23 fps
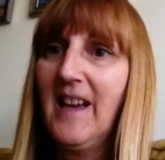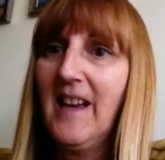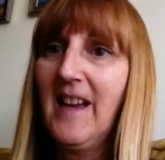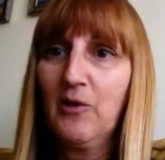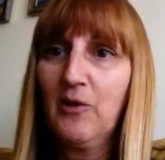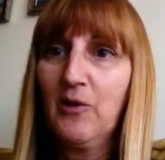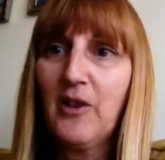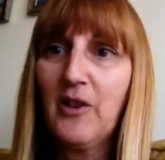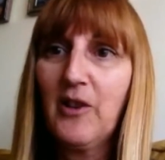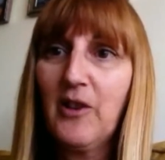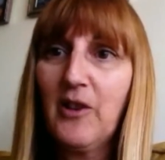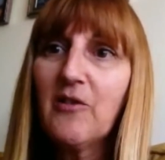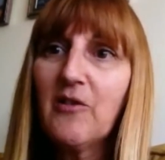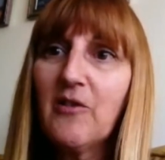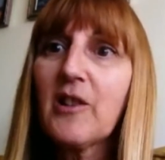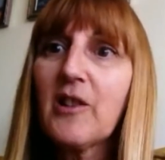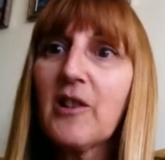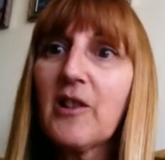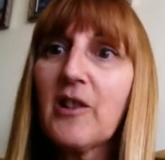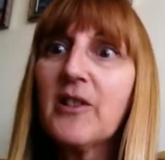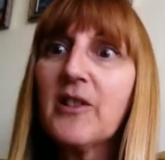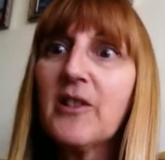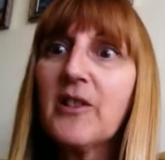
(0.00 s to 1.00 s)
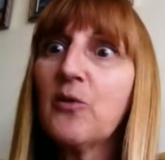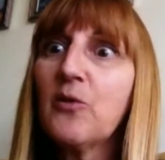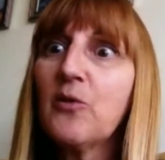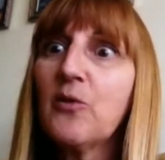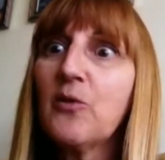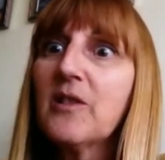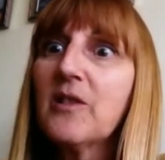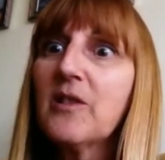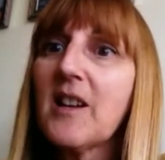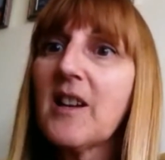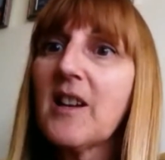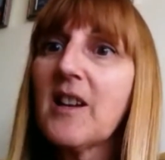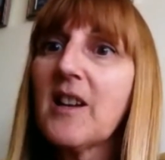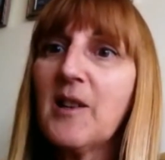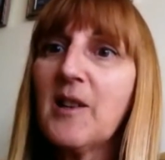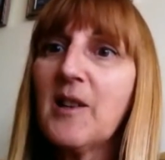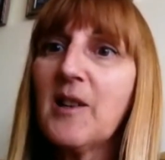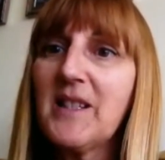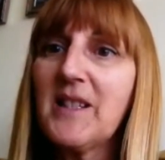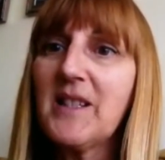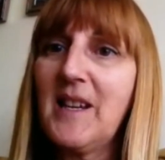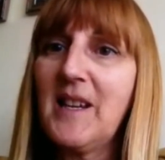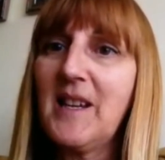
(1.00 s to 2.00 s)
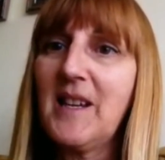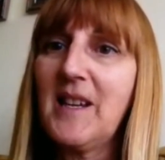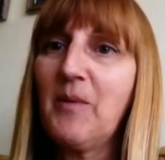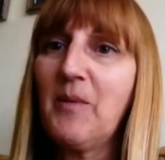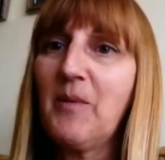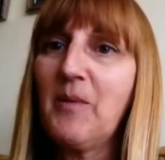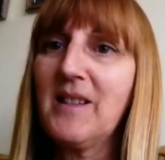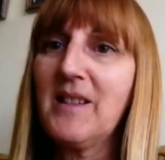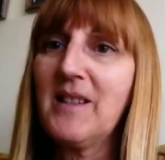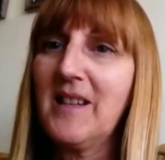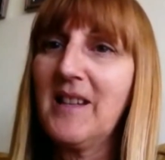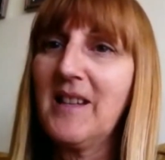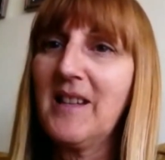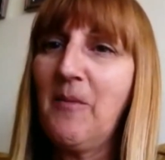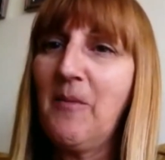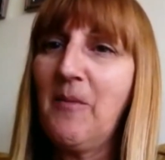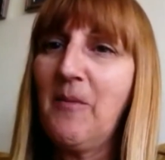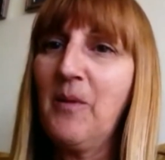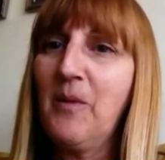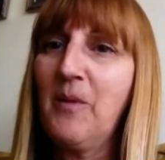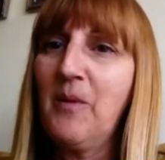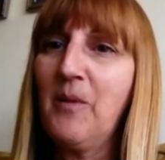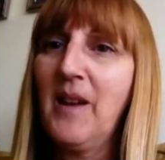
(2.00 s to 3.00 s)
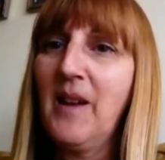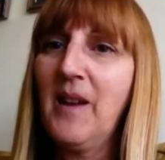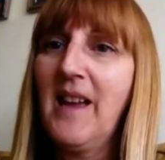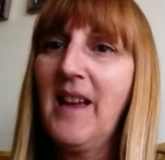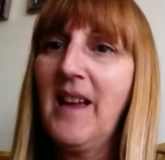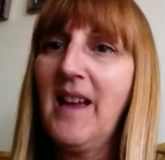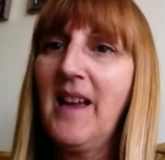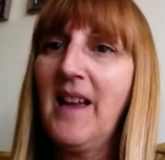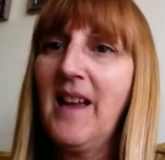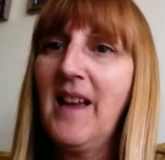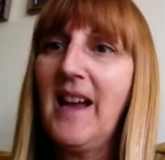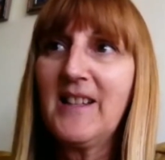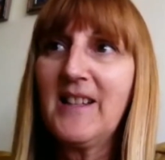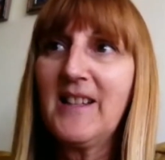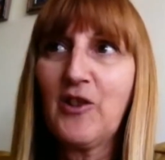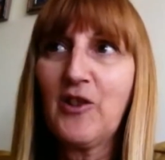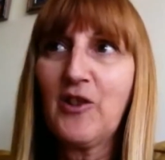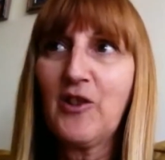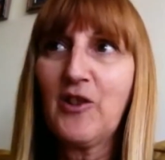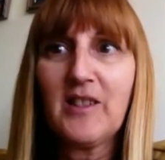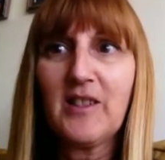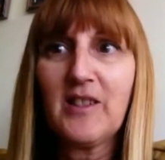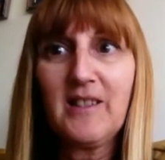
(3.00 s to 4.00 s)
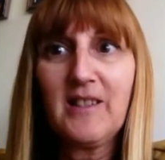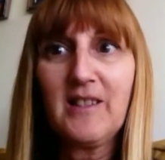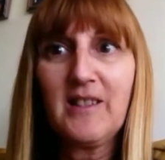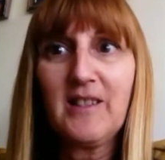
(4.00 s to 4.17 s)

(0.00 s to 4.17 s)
And although you're recovering all the time, it's step by step. And it's not